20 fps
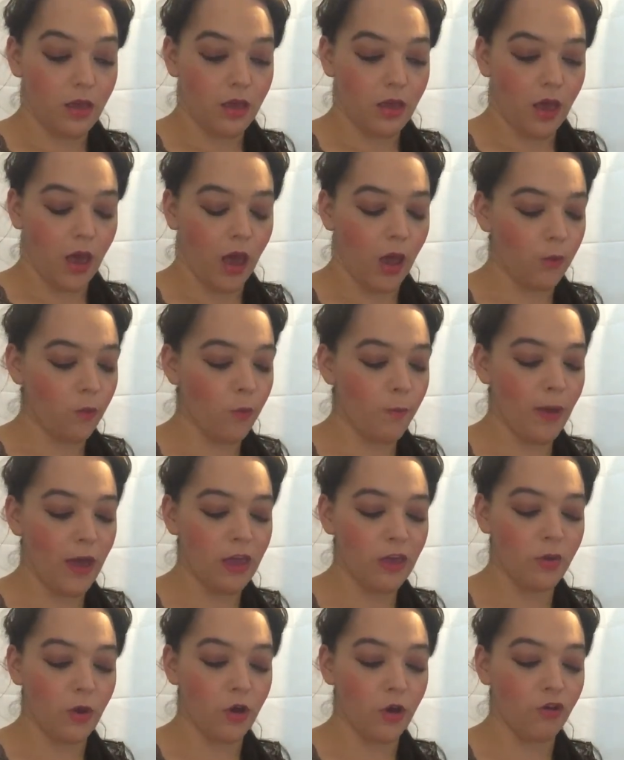I will pay
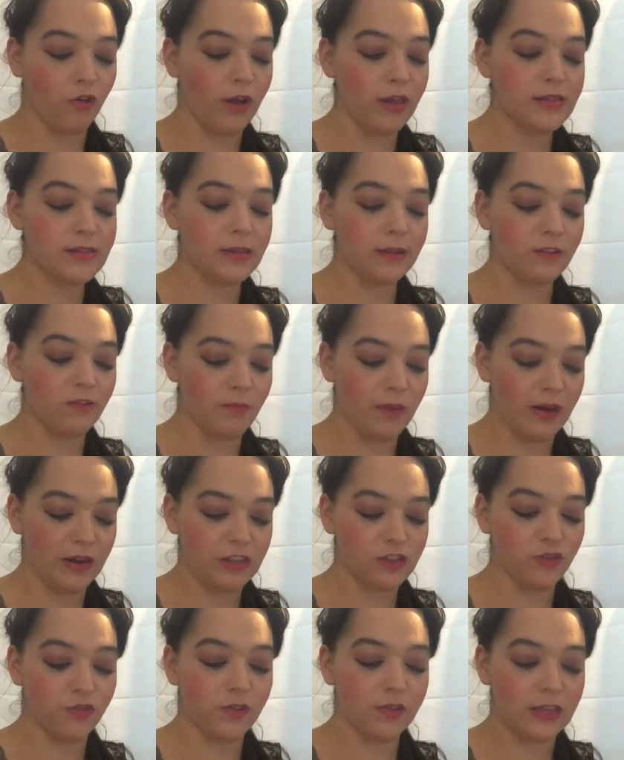you a great deal of money
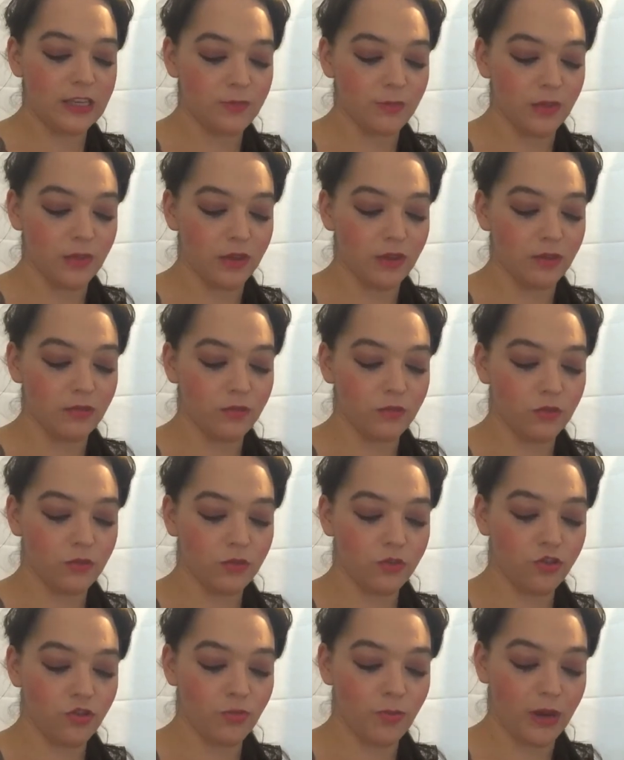to release me,
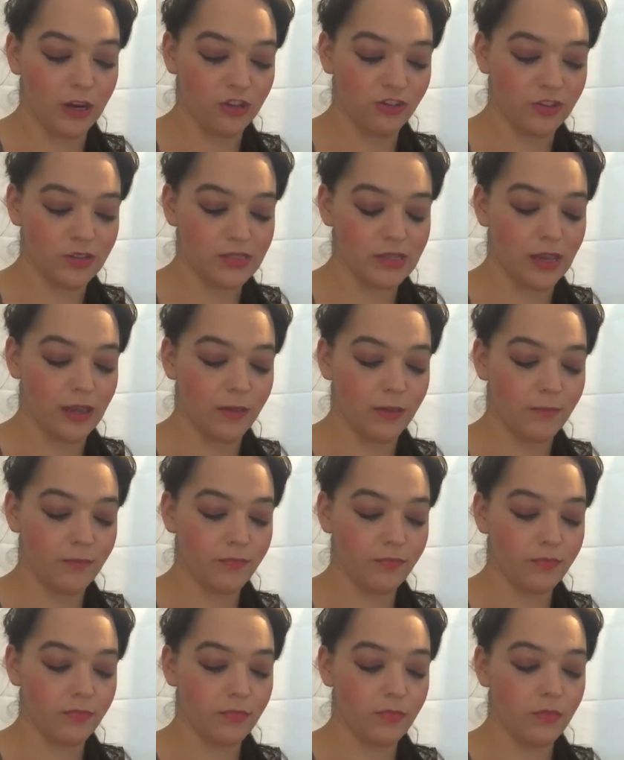she managed to say.
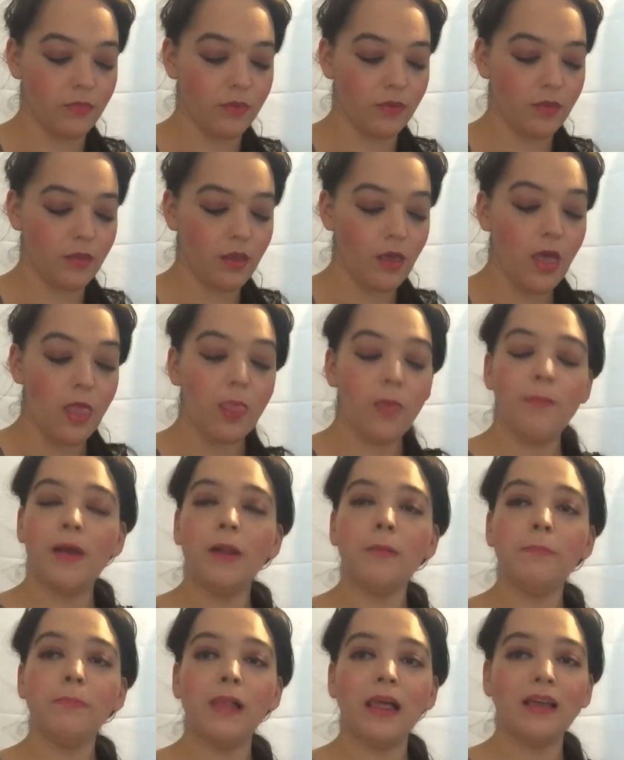The man
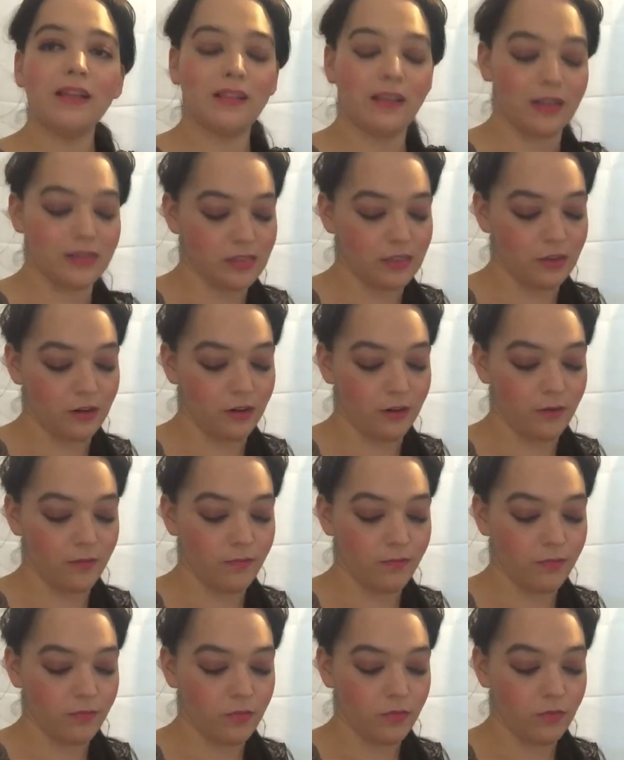in black glanced at her.
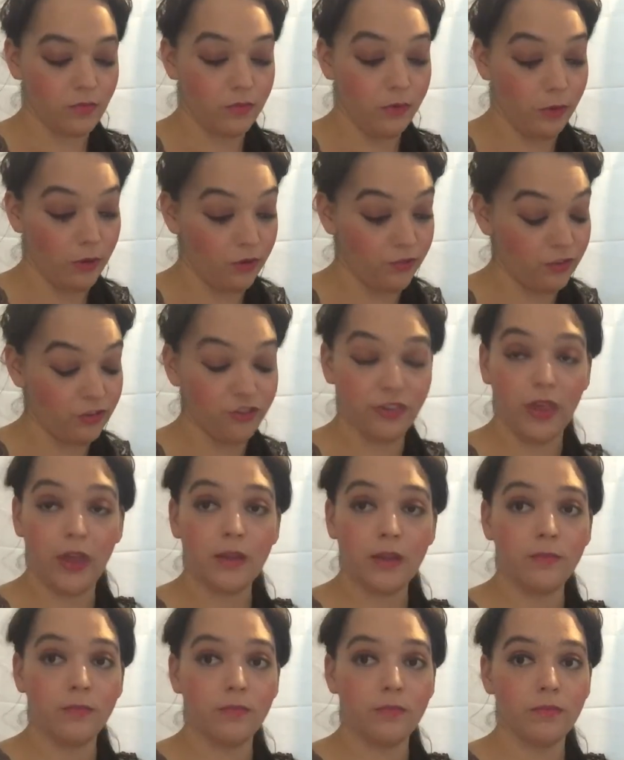You are rich,
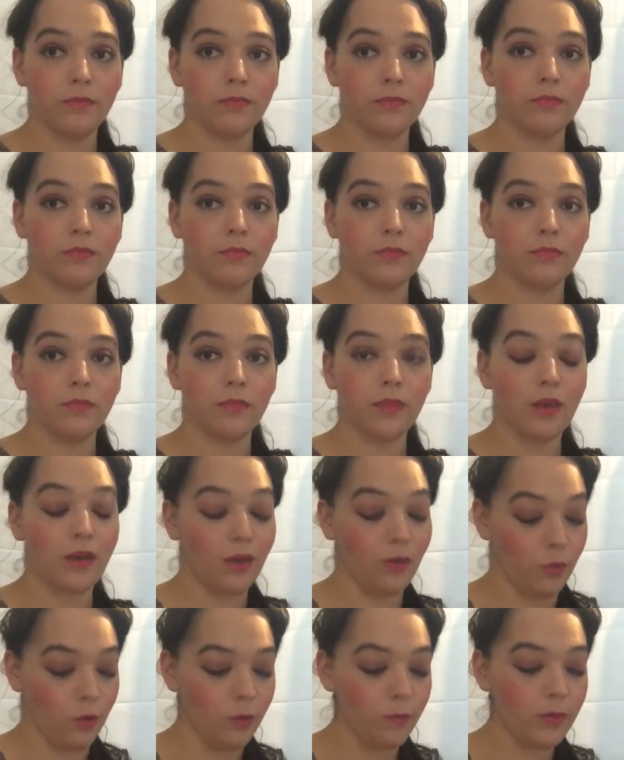then? I
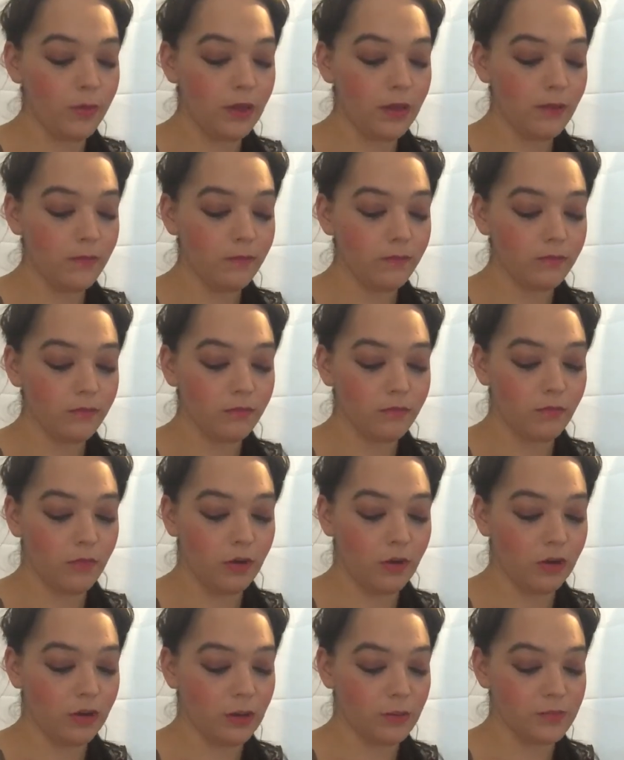will be,
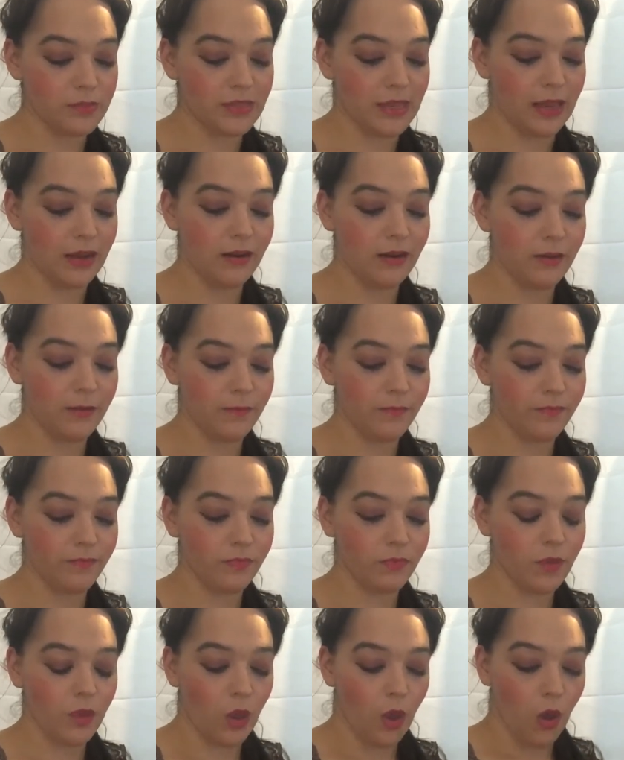Buttercup said.
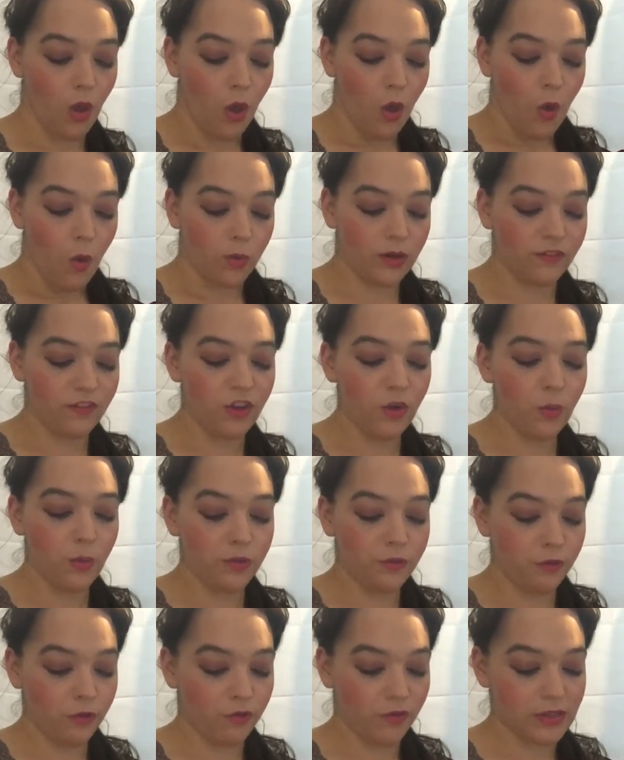Whatever you want
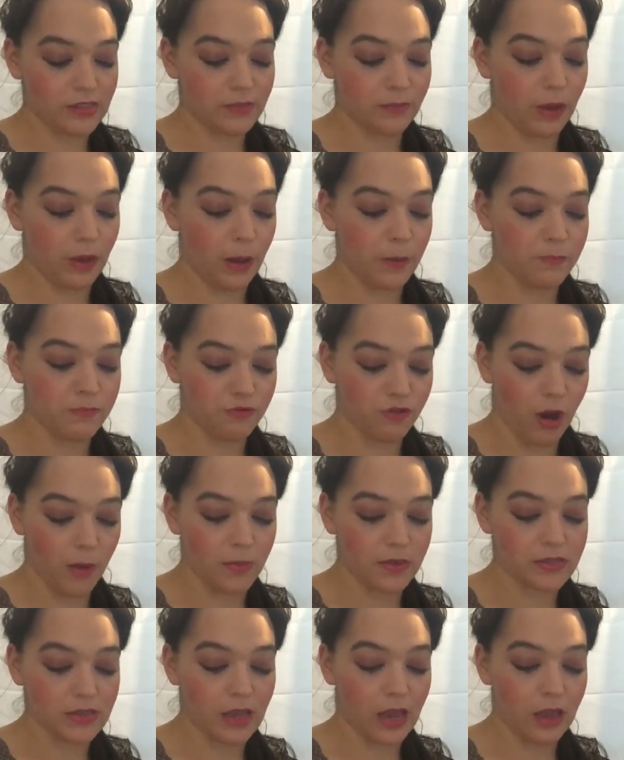for ransom, I
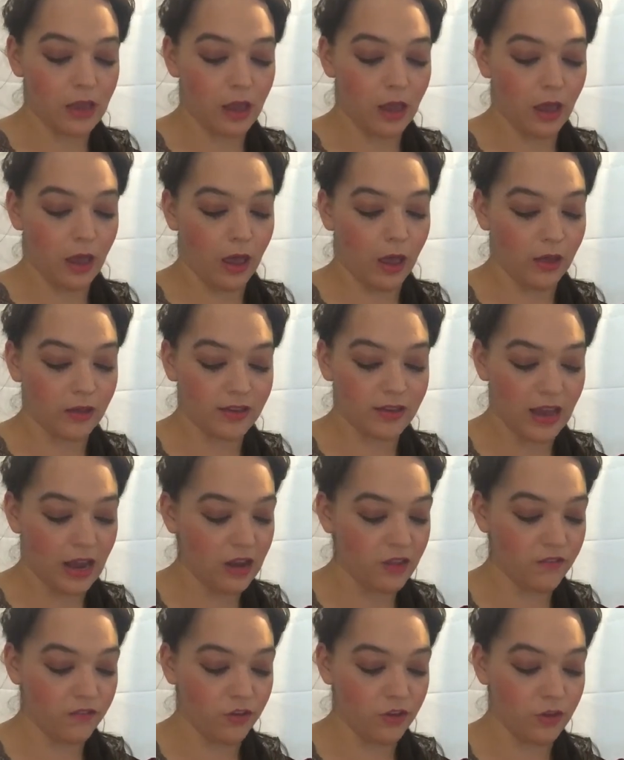promise I'll get
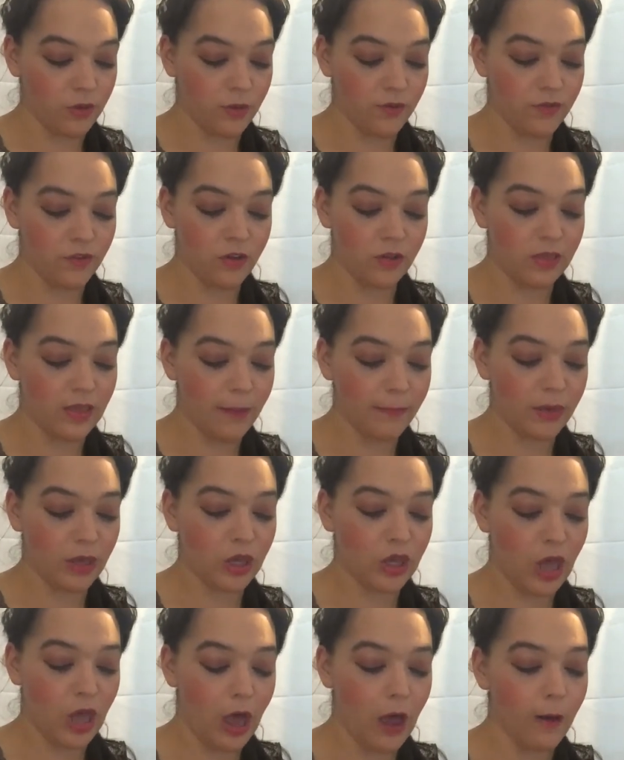it for you if you let me
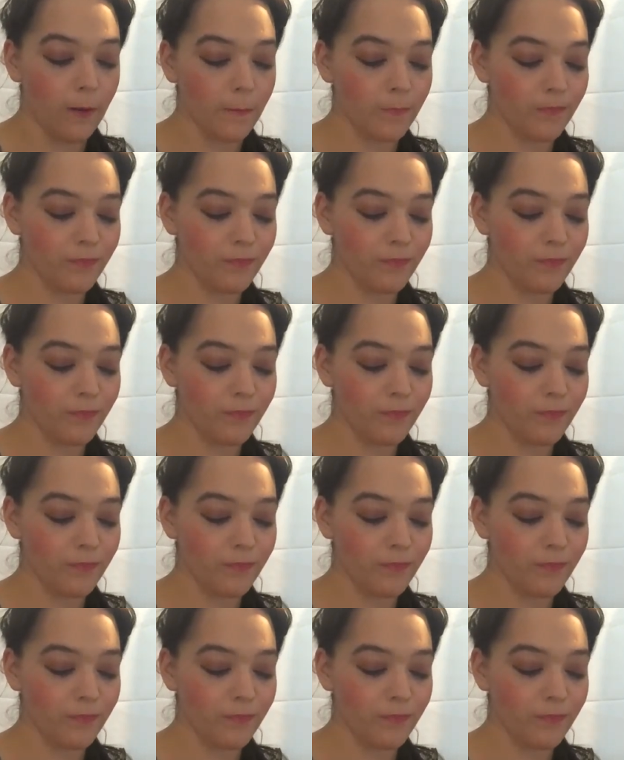go.